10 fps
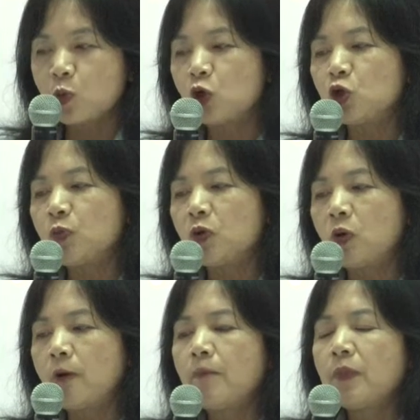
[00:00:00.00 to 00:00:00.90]

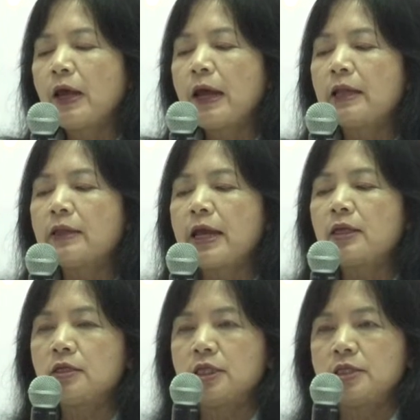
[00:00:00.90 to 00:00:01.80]
protocol, and then
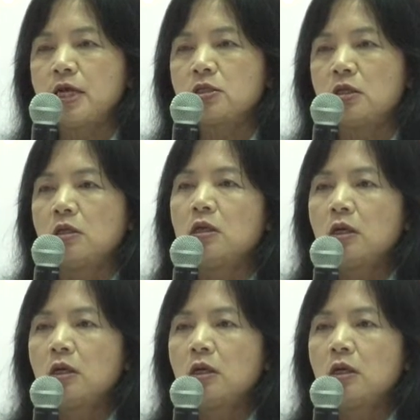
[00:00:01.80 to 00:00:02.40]
the detector.